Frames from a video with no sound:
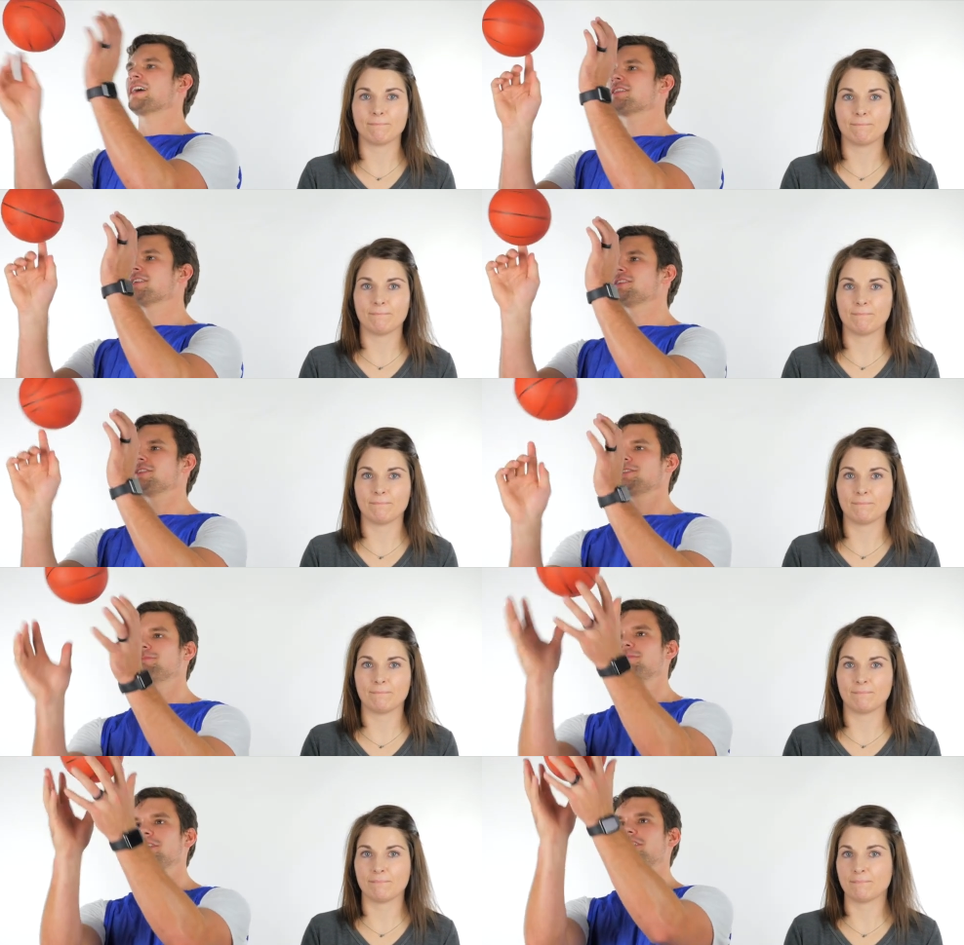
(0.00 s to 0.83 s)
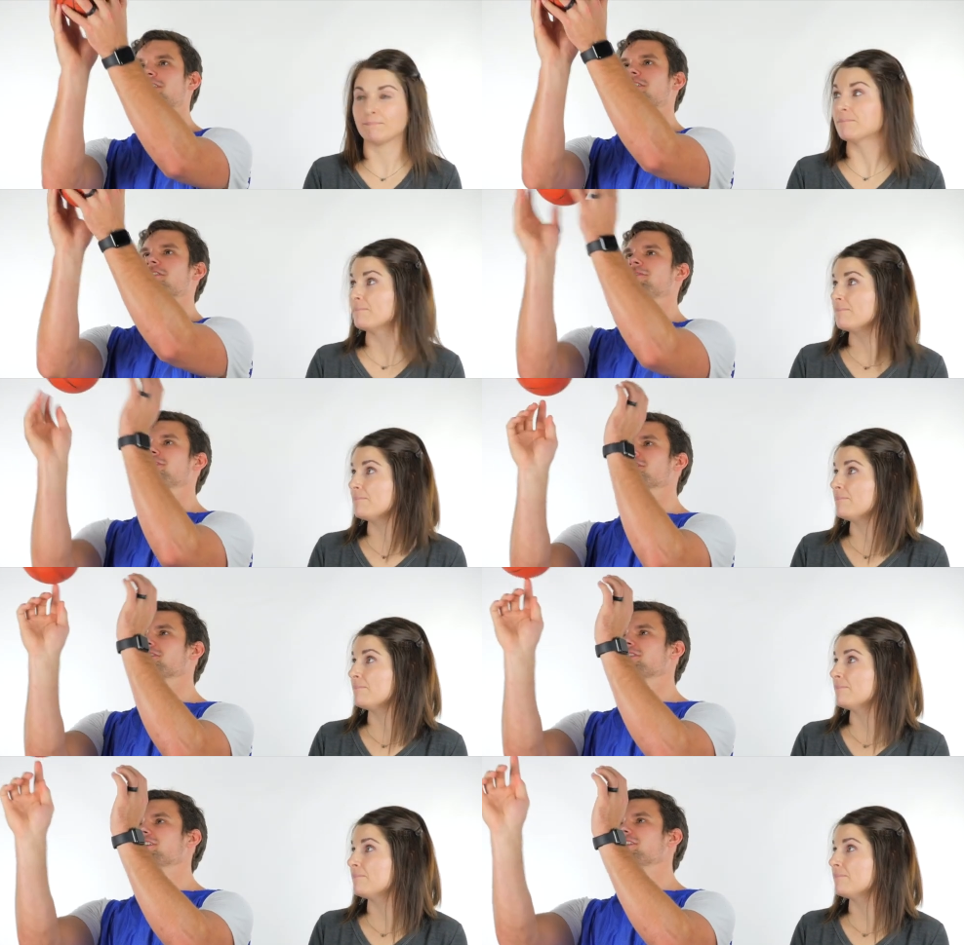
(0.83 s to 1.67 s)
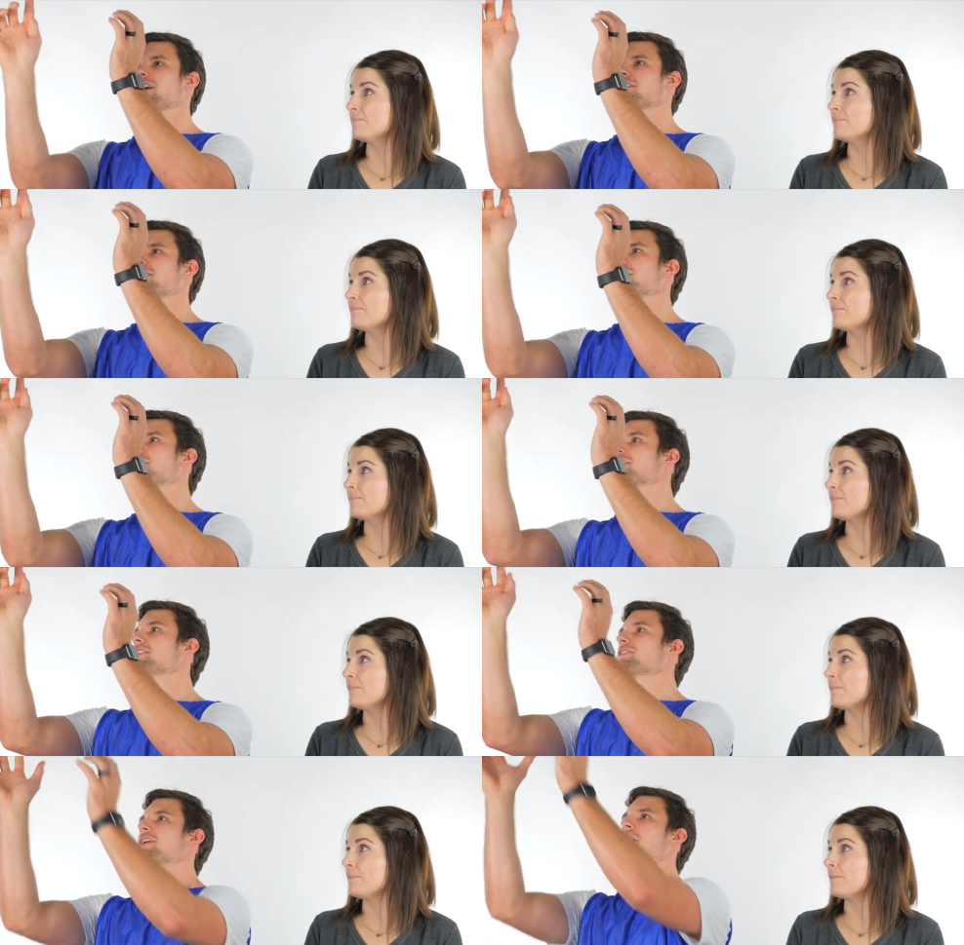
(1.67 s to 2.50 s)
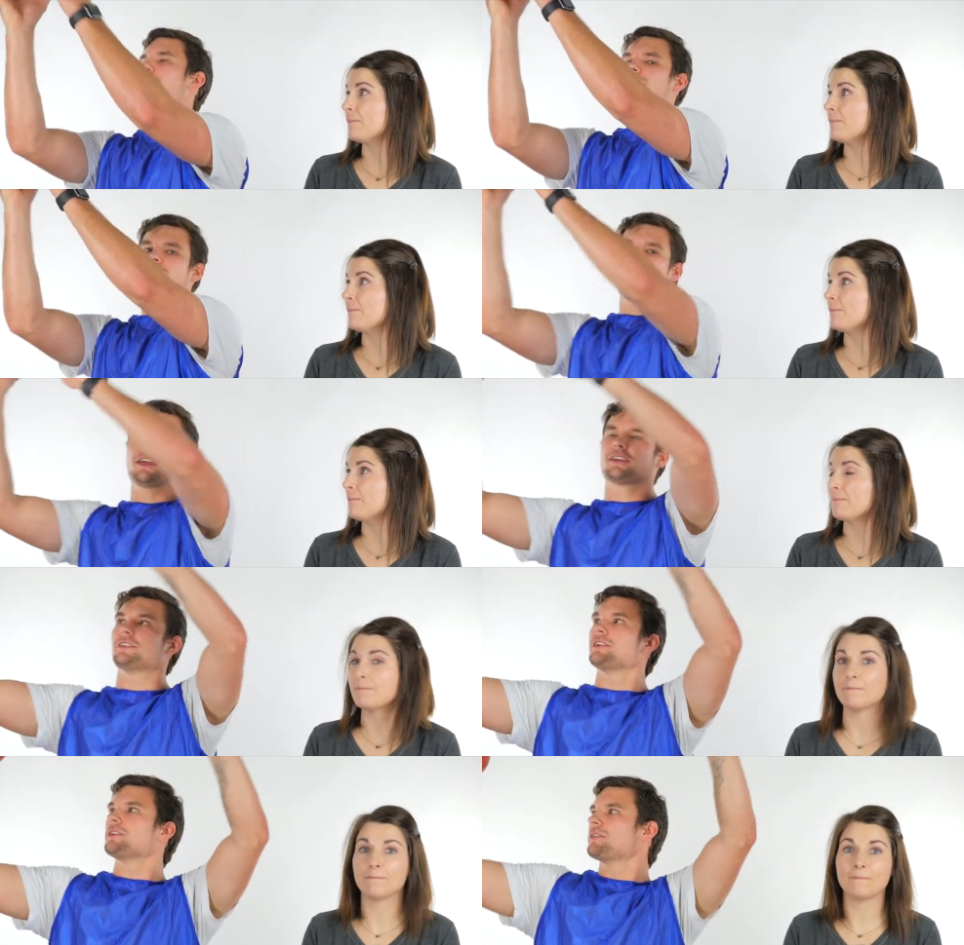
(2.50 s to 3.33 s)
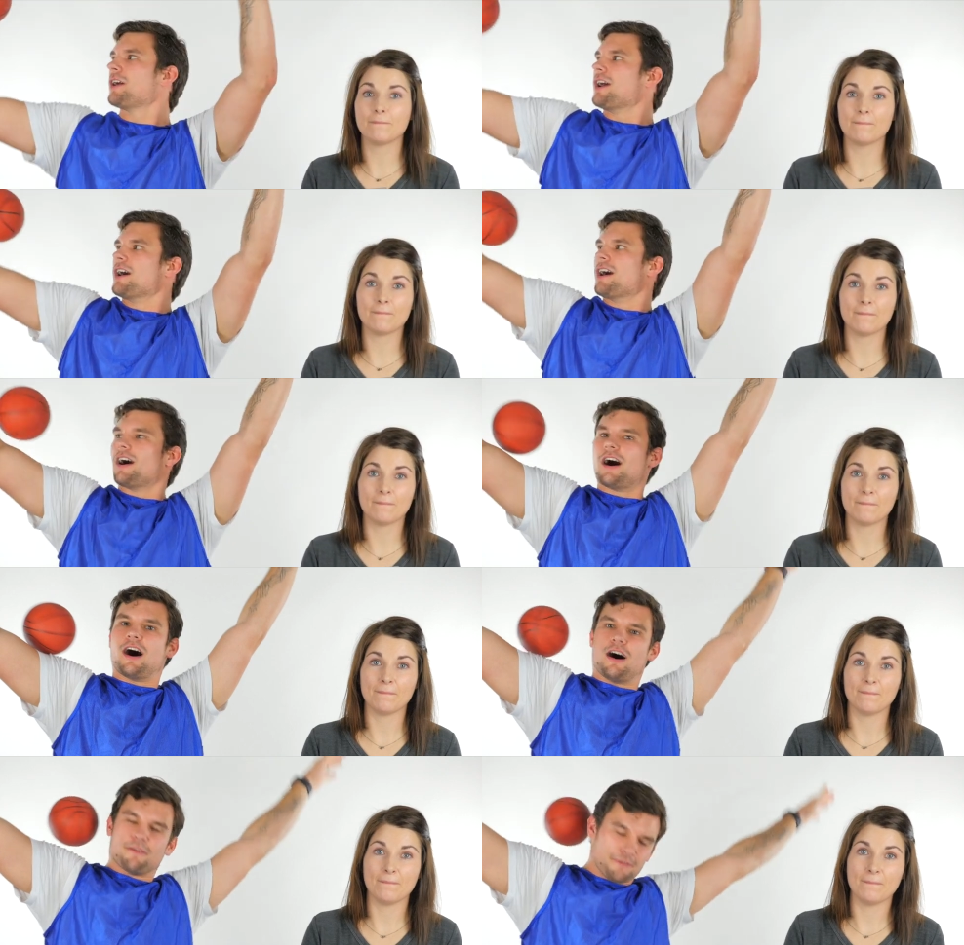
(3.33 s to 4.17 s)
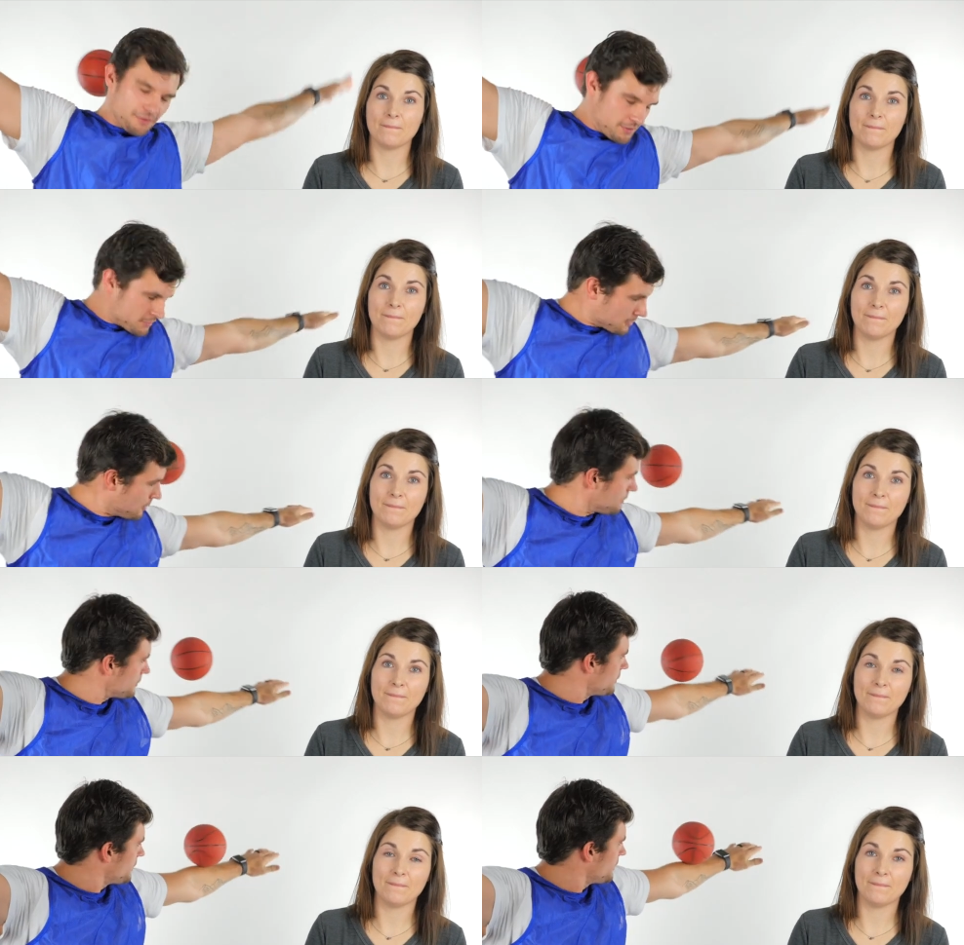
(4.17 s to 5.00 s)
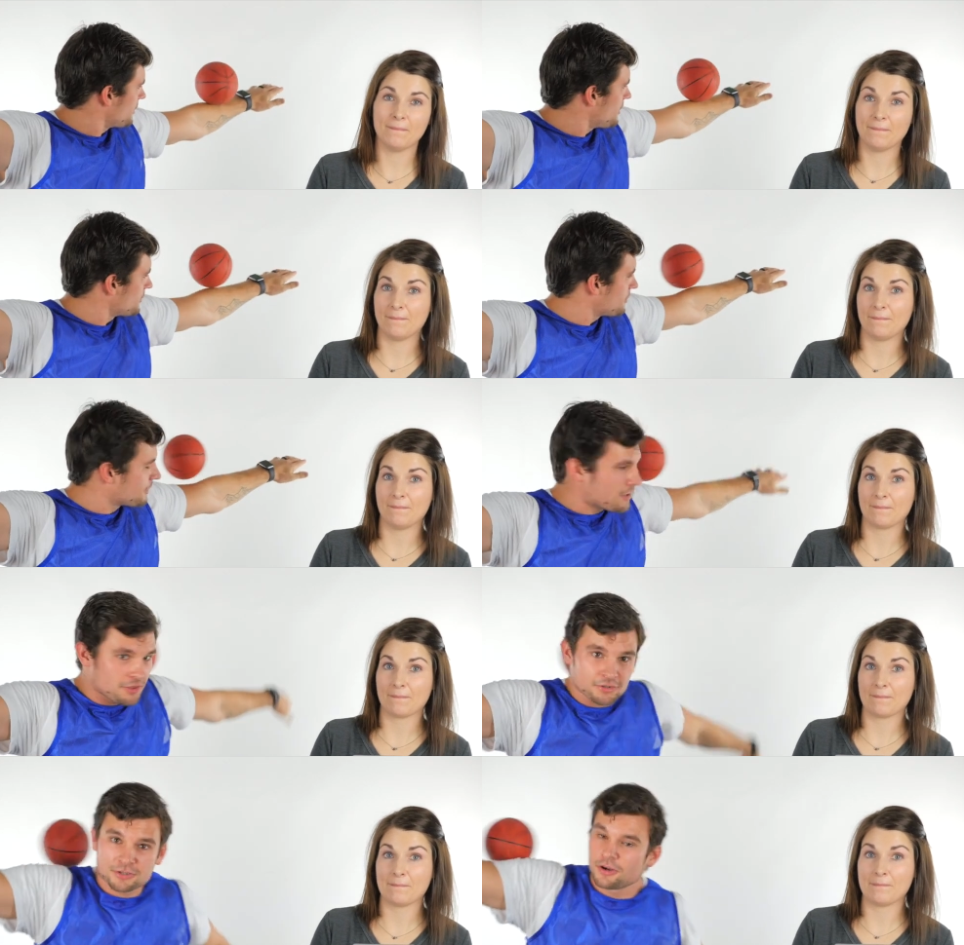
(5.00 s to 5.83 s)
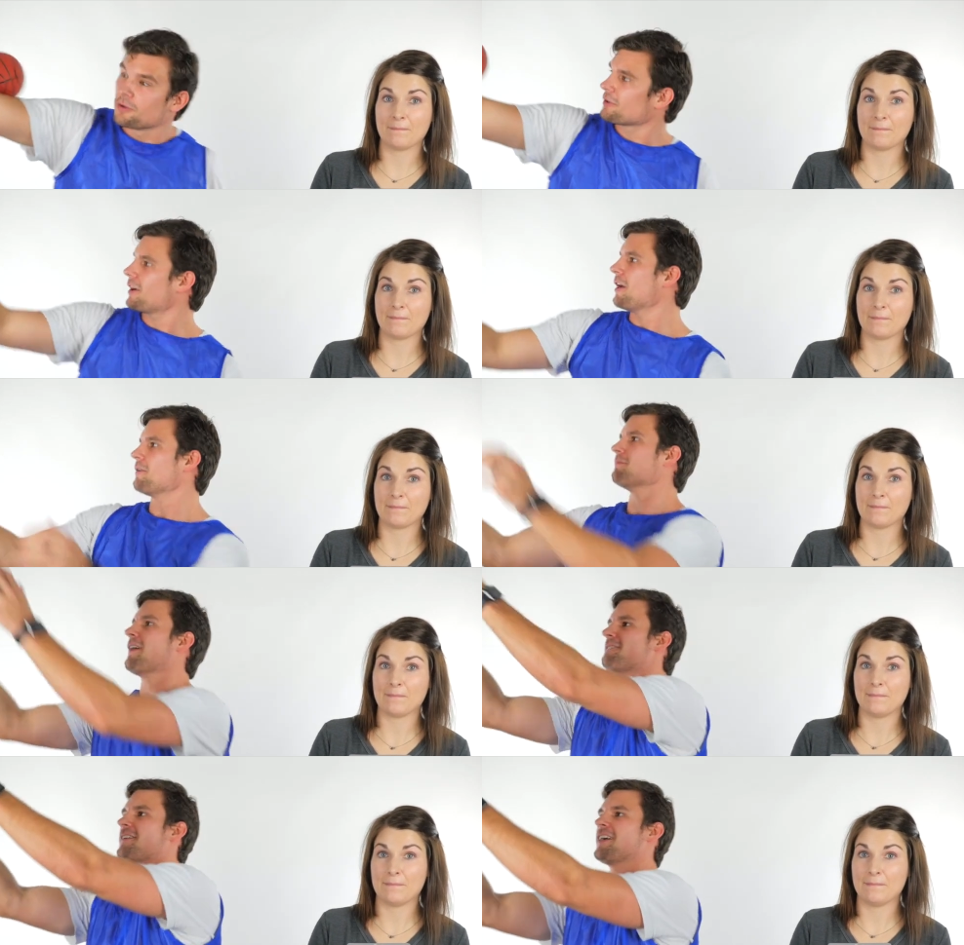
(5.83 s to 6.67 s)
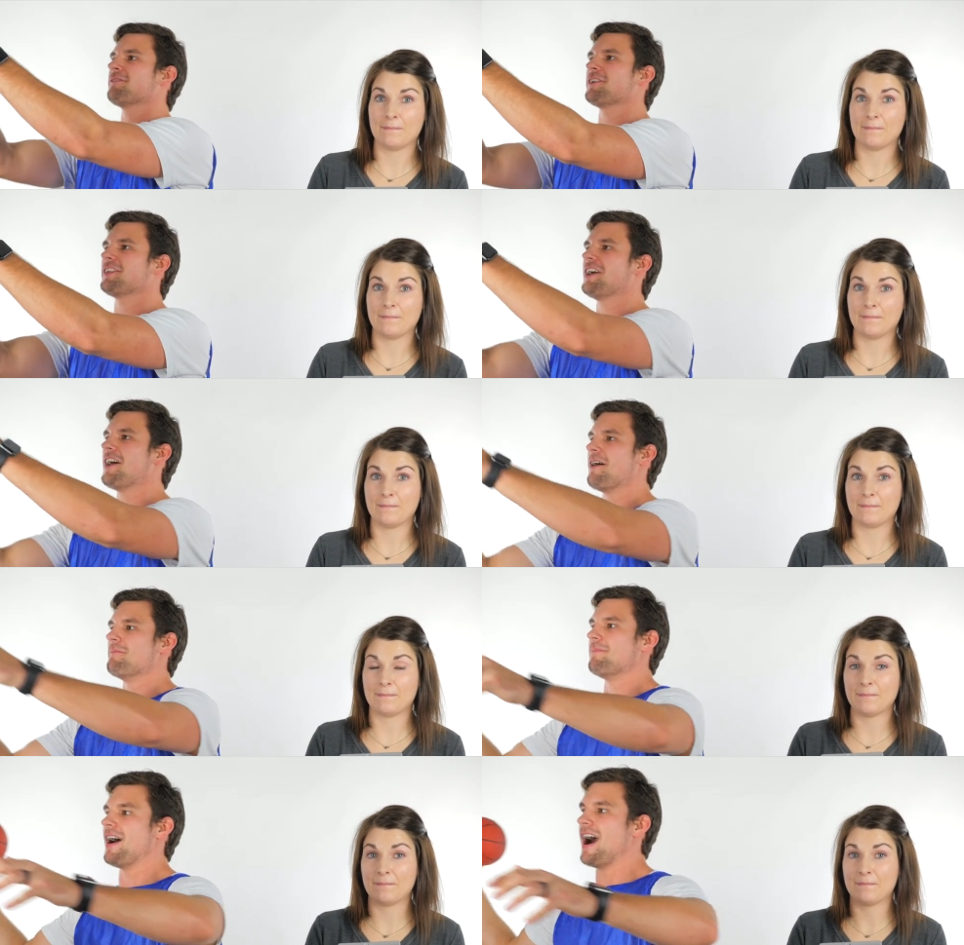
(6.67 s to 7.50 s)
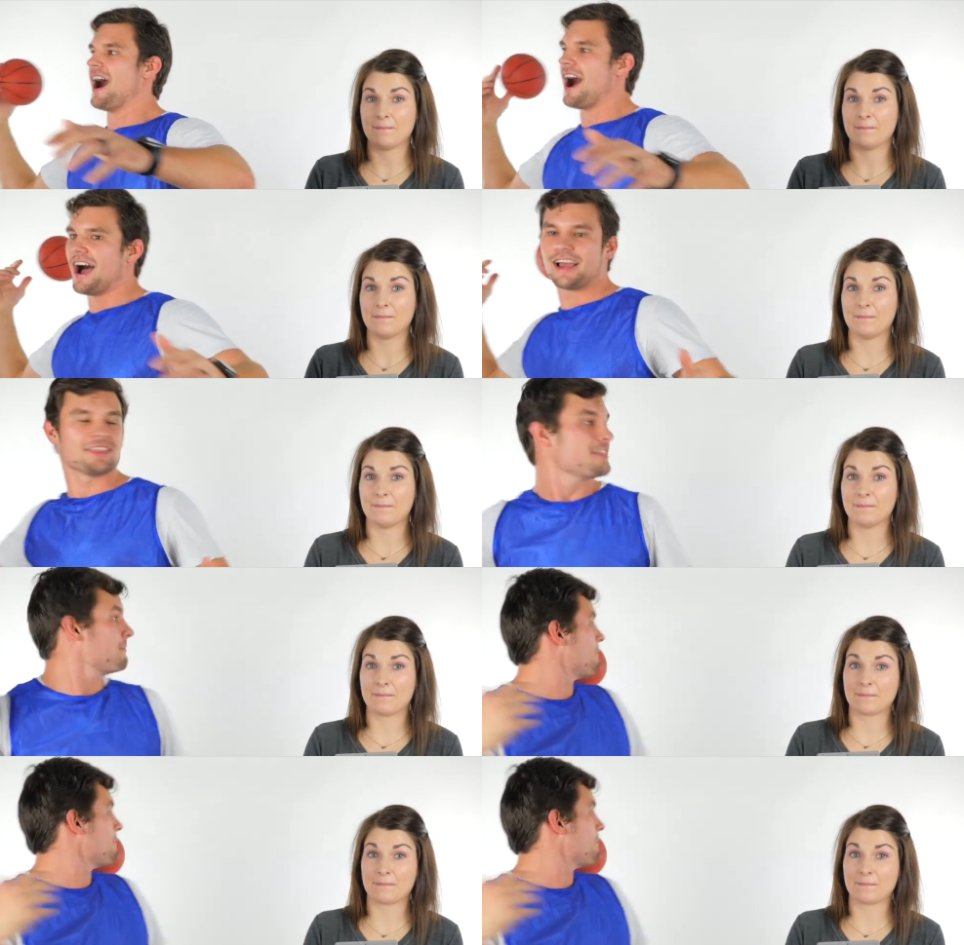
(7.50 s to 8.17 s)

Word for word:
Speaker 1: got this spinning on the finger thing down. There it is. Oh, I can do off the shoulder and onto the other shoulder. Oh, my favorite, behind the